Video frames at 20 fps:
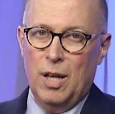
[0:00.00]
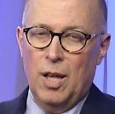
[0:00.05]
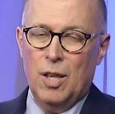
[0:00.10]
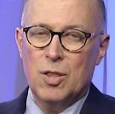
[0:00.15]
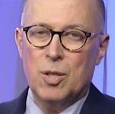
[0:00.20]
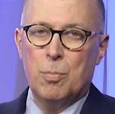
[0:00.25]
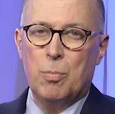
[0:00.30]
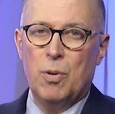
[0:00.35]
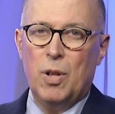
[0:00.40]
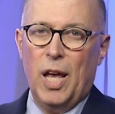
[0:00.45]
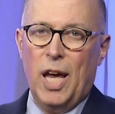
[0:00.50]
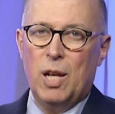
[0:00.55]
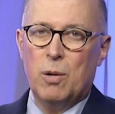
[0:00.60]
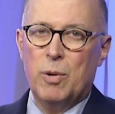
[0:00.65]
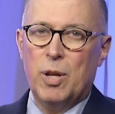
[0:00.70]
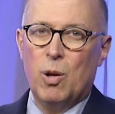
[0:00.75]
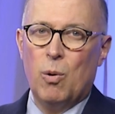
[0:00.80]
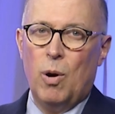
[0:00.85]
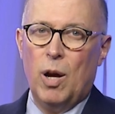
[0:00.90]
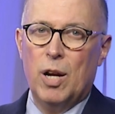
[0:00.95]
The plan
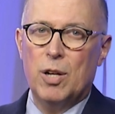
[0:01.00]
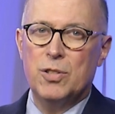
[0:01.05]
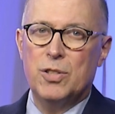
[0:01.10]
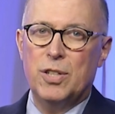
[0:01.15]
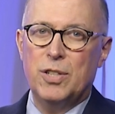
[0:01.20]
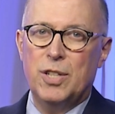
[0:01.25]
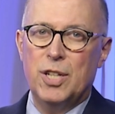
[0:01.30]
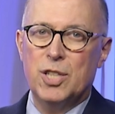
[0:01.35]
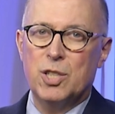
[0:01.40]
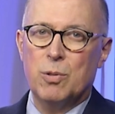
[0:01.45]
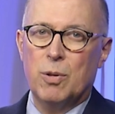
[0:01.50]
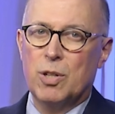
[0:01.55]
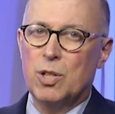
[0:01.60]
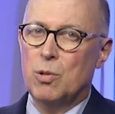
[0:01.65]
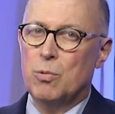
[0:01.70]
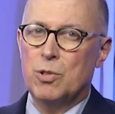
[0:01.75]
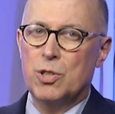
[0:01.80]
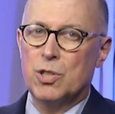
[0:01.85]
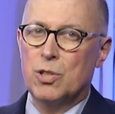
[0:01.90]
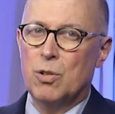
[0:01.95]
requires the district
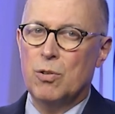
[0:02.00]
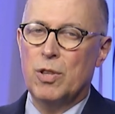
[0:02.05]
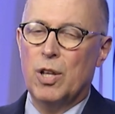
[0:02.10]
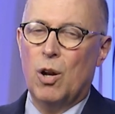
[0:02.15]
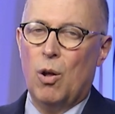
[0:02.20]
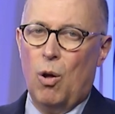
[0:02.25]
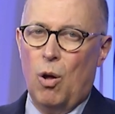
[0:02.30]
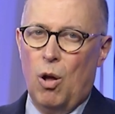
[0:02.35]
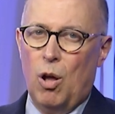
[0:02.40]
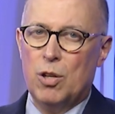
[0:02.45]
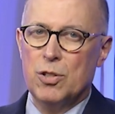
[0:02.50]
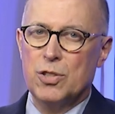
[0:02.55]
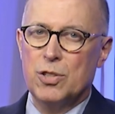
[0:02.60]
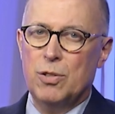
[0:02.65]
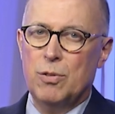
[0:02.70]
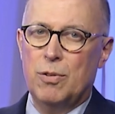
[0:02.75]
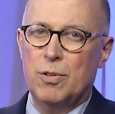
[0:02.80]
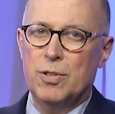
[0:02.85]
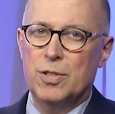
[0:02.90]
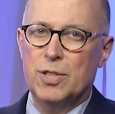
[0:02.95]
to ensure that all
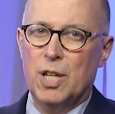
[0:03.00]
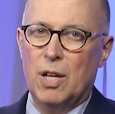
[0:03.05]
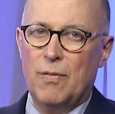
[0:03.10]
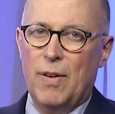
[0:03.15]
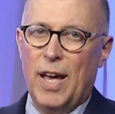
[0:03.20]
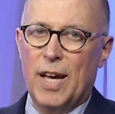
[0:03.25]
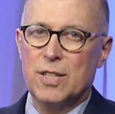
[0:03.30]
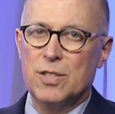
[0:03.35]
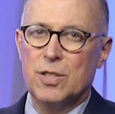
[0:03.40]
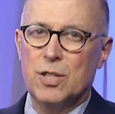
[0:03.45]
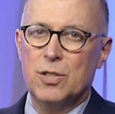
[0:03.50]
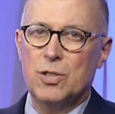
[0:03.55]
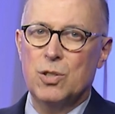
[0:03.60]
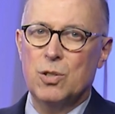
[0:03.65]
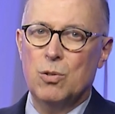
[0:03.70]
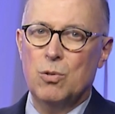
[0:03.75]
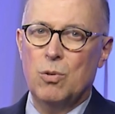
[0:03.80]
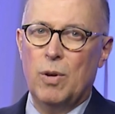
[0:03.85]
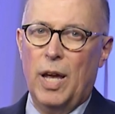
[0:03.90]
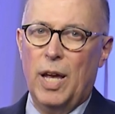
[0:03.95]
students have access
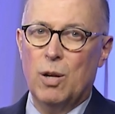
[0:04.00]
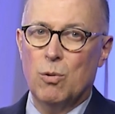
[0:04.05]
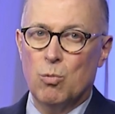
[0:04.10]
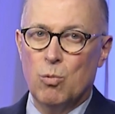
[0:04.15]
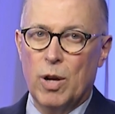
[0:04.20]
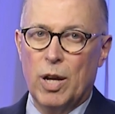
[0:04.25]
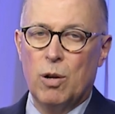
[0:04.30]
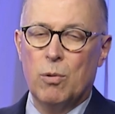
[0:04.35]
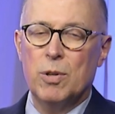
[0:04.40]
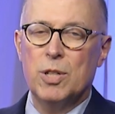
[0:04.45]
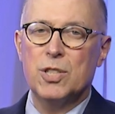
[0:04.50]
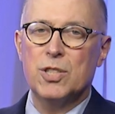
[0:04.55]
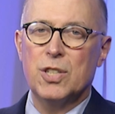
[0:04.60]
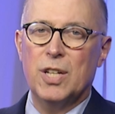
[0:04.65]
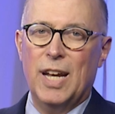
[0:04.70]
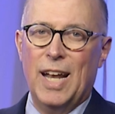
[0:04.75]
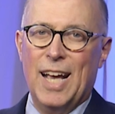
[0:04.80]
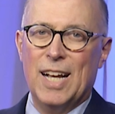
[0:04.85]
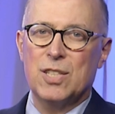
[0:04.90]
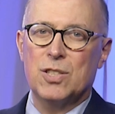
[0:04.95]
to a rigorous
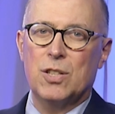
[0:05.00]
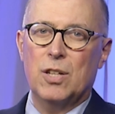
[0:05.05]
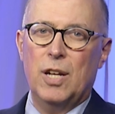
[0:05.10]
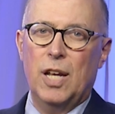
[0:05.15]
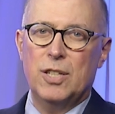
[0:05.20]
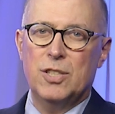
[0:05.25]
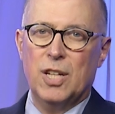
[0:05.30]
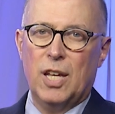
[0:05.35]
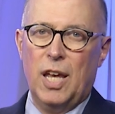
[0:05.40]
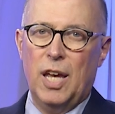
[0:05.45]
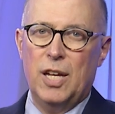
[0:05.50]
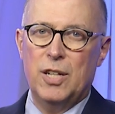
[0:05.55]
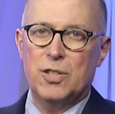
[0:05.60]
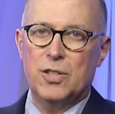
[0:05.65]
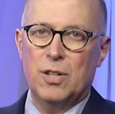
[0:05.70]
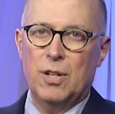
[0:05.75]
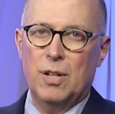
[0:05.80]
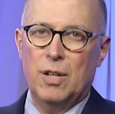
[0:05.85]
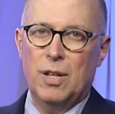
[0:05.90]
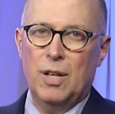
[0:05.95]
and excellent
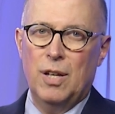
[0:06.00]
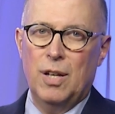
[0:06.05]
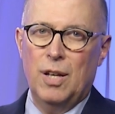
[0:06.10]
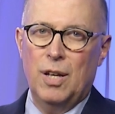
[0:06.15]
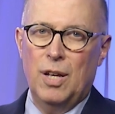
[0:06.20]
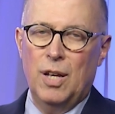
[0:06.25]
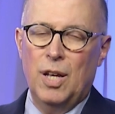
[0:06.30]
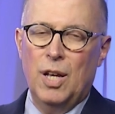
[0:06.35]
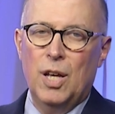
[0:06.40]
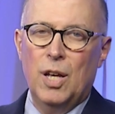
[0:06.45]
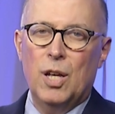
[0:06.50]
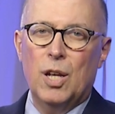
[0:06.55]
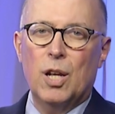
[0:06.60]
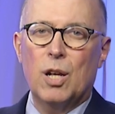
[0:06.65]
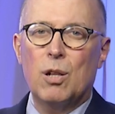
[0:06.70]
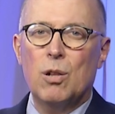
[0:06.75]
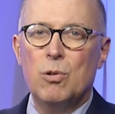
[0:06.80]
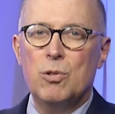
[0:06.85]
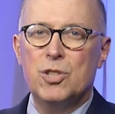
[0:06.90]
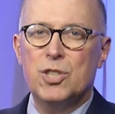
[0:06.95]
education. It
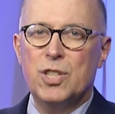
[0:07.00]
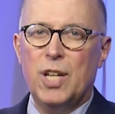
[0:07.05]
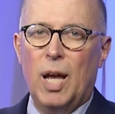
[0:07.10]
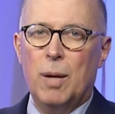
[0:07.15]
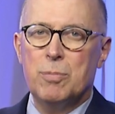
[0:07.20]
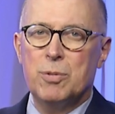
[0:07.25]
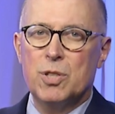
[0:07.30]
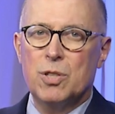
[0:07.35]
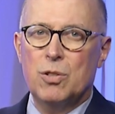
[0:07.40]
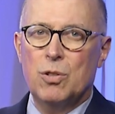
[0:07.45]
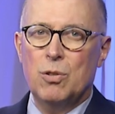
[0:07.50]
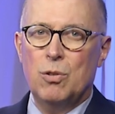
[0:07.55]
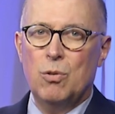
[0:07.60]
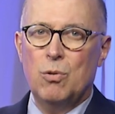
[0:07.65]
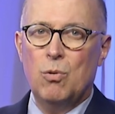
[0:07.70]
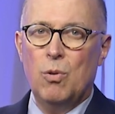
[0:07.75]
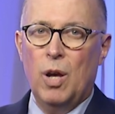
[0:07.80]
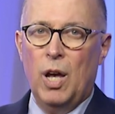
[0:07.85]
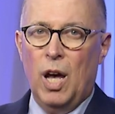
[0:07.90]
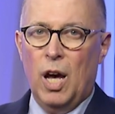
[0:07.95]
includes steps
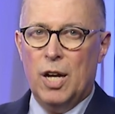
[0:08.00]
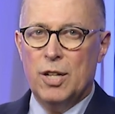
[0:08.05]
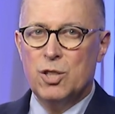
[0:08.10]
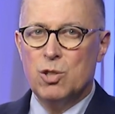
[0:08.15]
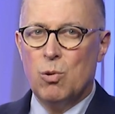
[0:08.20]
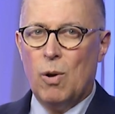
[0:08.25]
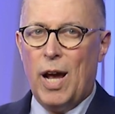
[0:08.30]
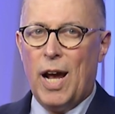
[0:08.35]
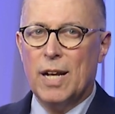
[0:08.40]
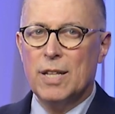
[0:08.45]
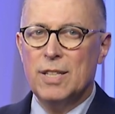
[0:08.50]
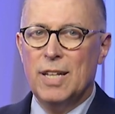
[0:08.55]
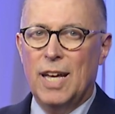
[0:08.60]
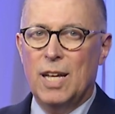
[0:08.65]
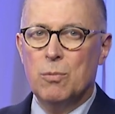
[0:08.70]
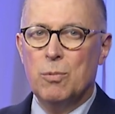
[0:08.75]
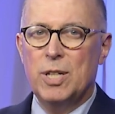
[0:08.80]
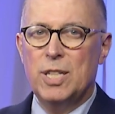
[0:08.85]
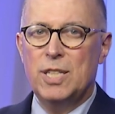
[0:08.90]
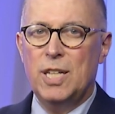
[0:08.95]
to attract
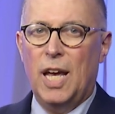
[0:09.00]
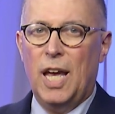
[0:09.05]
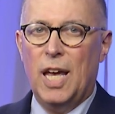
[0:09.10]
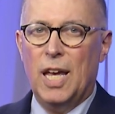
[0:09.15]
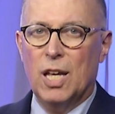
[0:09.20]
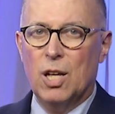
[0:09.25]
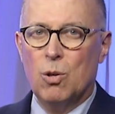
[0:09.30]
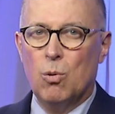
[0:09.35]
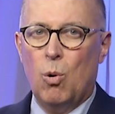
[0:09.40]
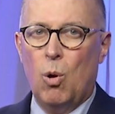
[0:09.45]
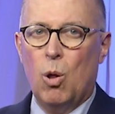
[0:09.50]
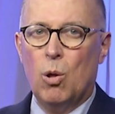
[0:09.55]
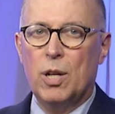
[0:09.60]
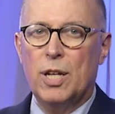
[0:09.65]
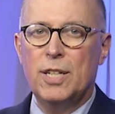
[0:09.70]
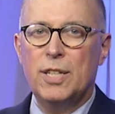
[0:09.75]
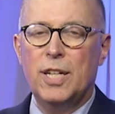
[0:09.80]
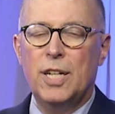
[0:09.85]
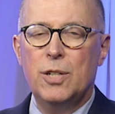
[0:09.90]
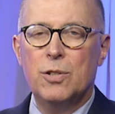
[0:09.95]
and retain
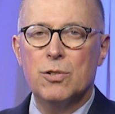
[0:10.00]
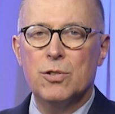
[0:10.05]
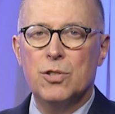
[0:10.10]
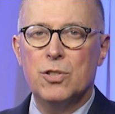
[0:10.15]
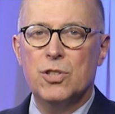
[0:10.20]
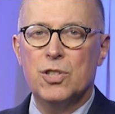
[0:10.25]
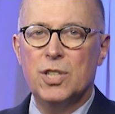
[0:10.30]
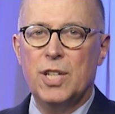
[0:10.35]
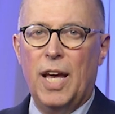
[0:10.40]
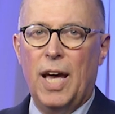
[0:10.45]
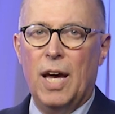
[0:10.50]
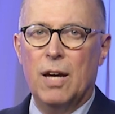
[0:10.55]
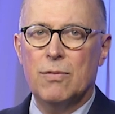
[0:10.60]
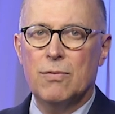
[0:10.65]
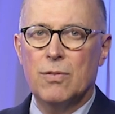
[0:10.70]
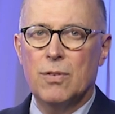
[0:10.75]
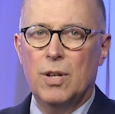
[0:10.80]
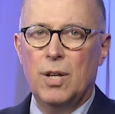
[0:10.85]
quality teachers and staff,